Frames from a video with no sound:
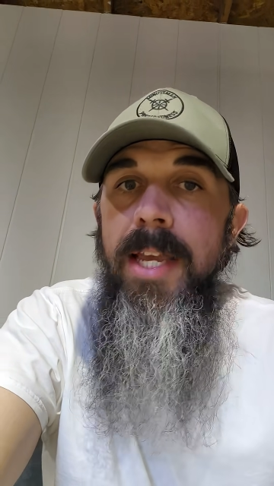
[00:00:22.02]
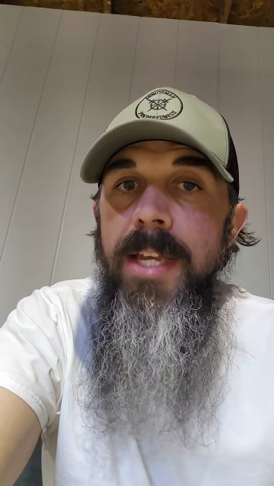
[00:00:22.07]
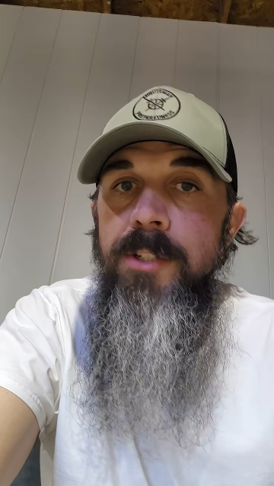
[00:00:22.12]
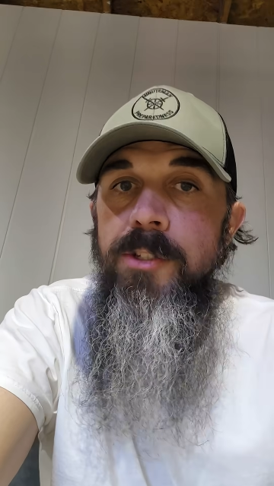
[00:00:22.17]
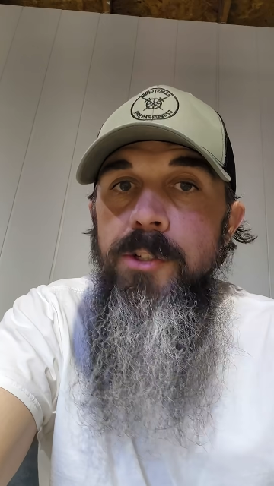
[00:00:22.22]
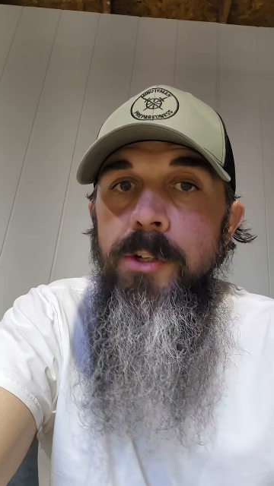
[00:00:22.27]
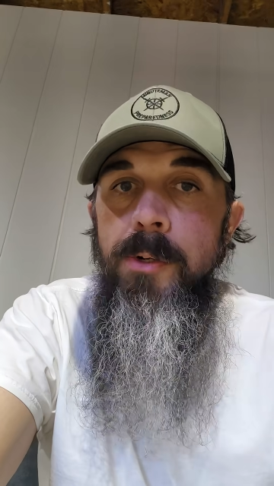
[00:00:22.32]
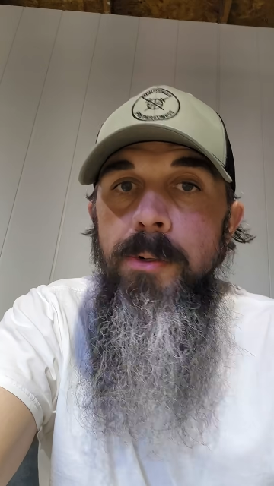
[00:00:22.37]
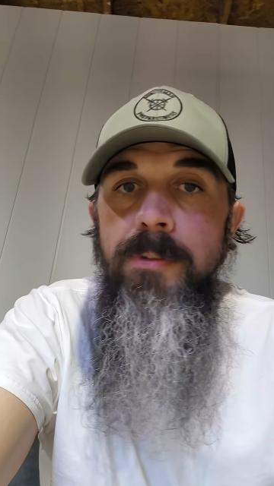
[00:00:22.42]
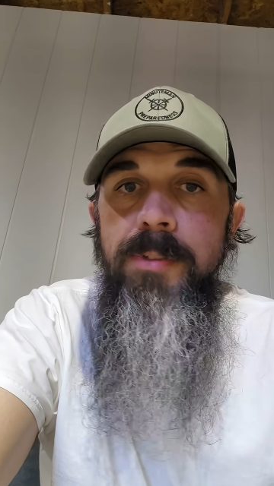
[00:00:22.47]
It
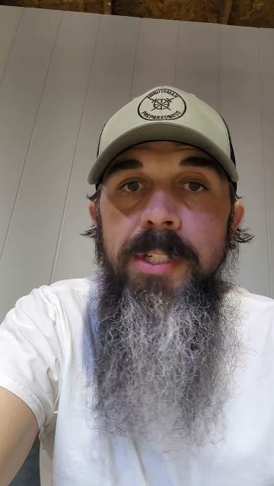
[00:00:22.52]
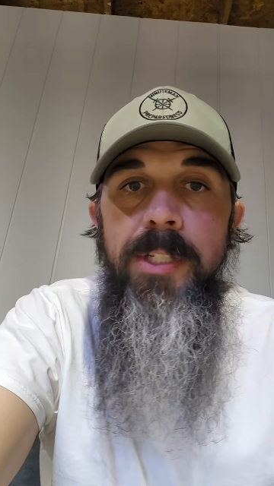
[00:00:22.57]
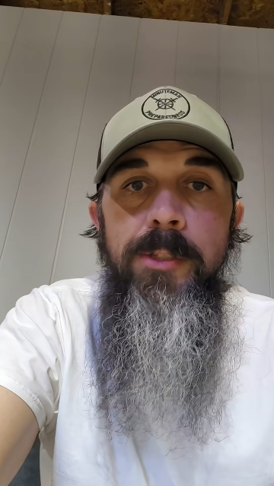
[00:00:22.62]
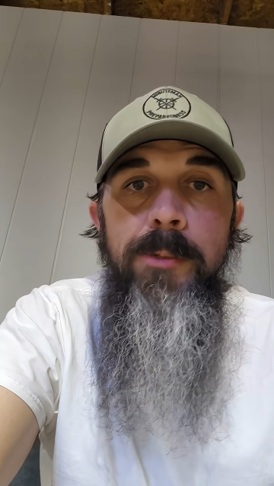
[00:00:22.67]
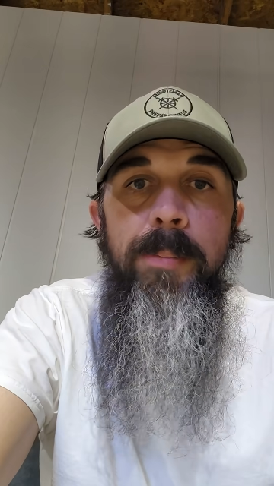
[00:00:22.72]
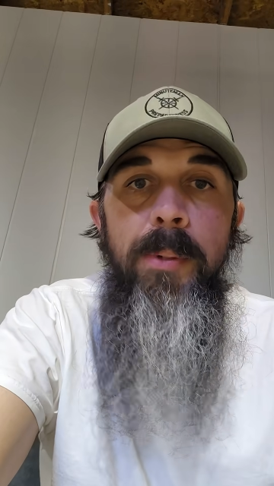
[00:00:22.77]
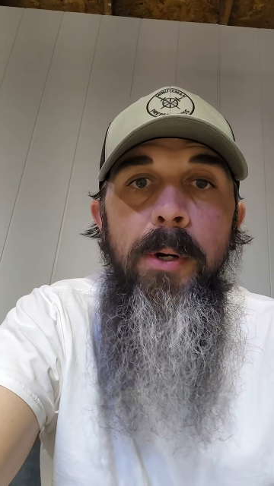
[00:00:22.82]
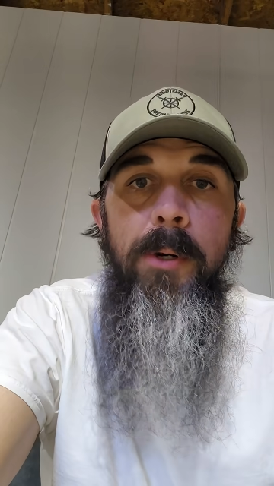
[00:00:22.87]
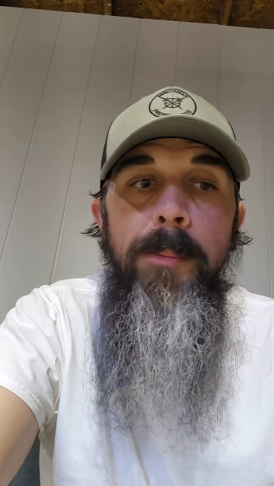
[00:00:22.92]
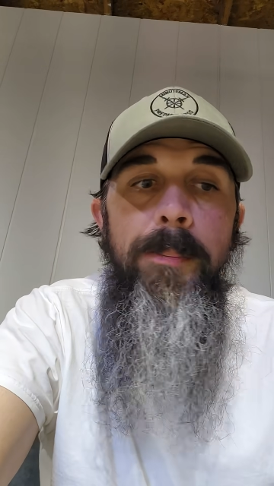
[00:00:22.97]
serves
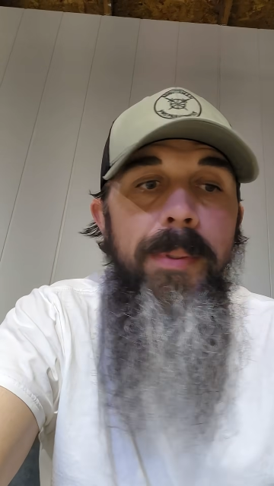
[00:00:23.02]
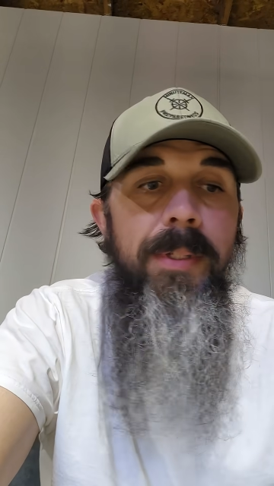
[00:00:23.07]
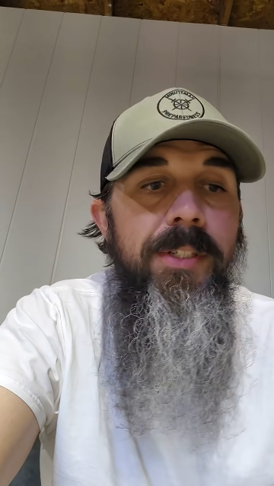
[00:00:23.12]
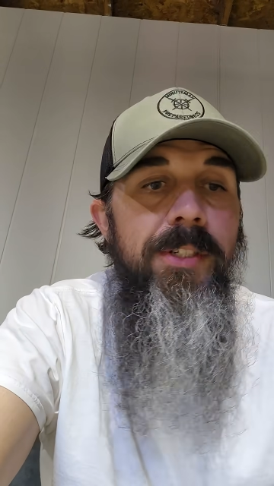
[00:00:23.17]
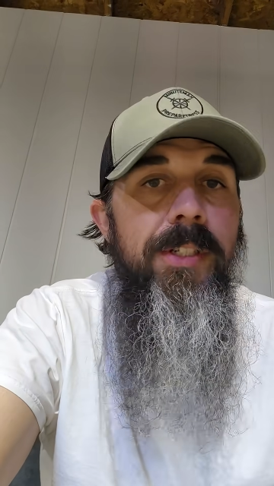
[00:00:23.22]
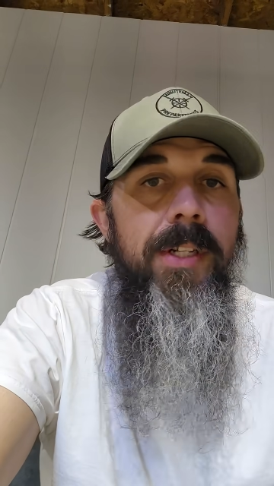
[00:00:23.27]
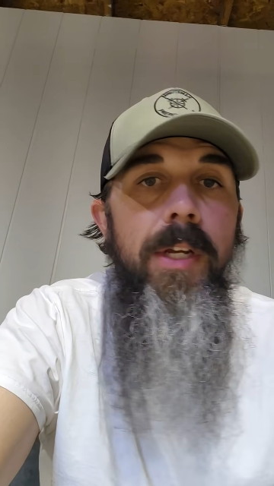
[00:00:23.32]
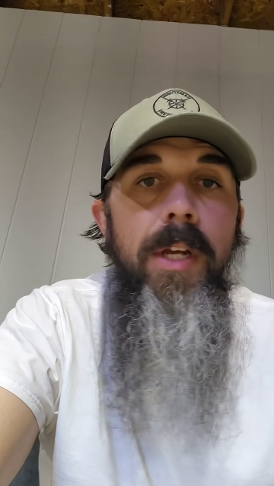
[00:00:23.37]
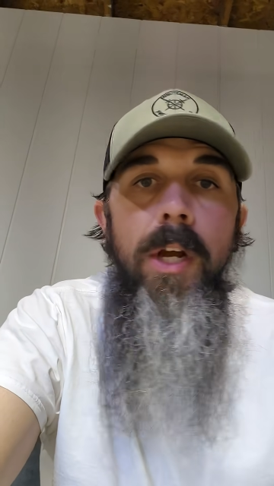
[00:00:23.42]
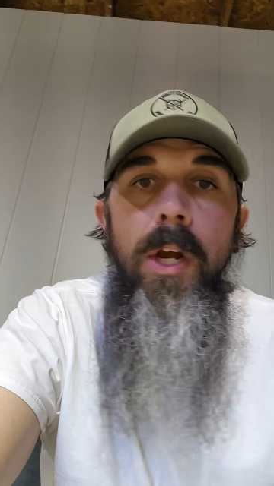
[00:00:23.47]
its
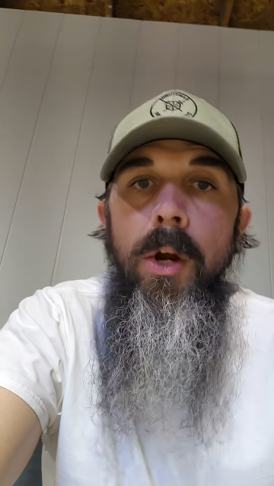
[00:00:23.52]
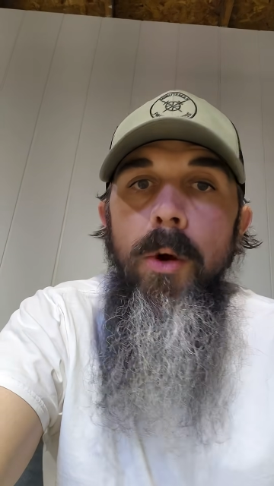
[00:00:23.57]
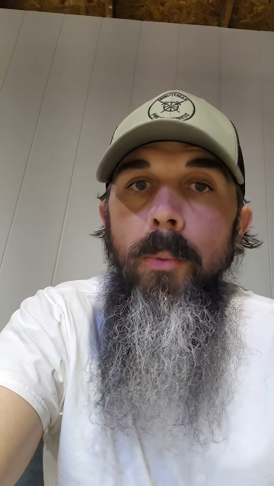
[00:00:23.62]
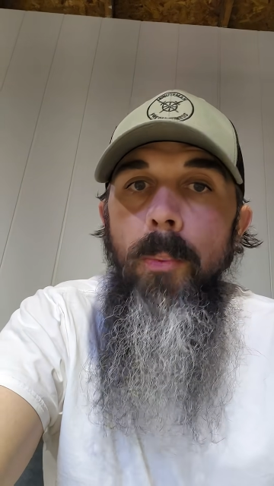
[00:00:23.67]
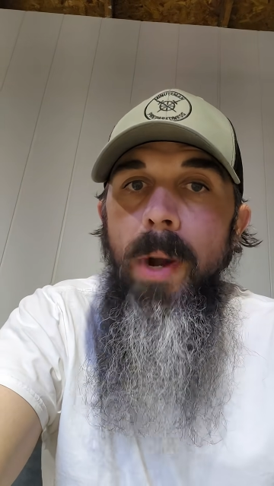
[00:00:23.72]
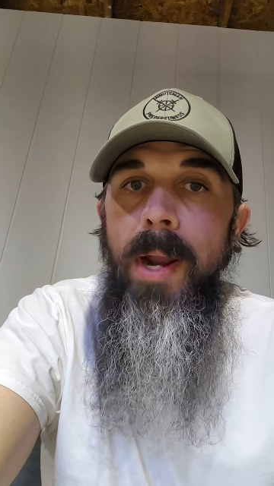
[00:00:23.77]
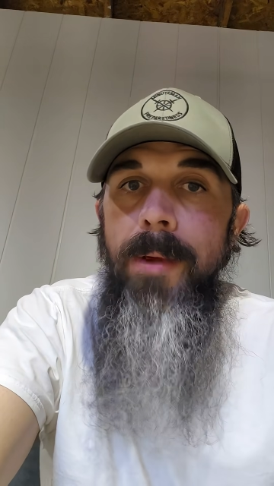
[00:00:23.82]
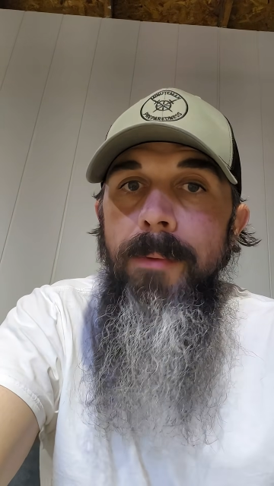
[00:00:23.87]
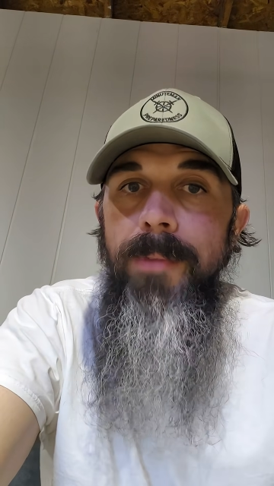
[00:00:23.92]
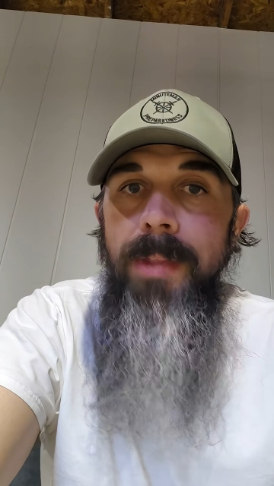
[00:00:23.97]
purpose.
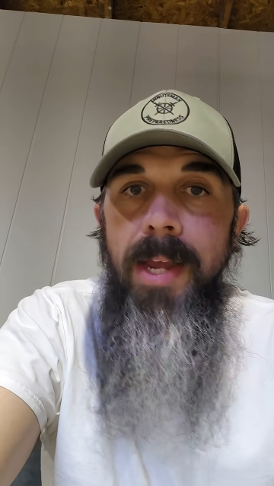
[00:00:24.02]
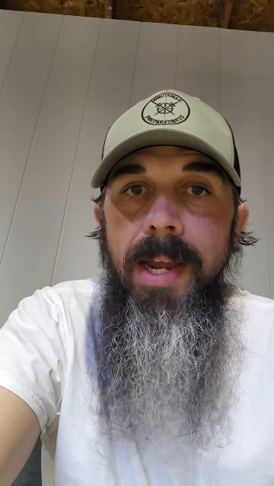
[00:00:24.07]
Around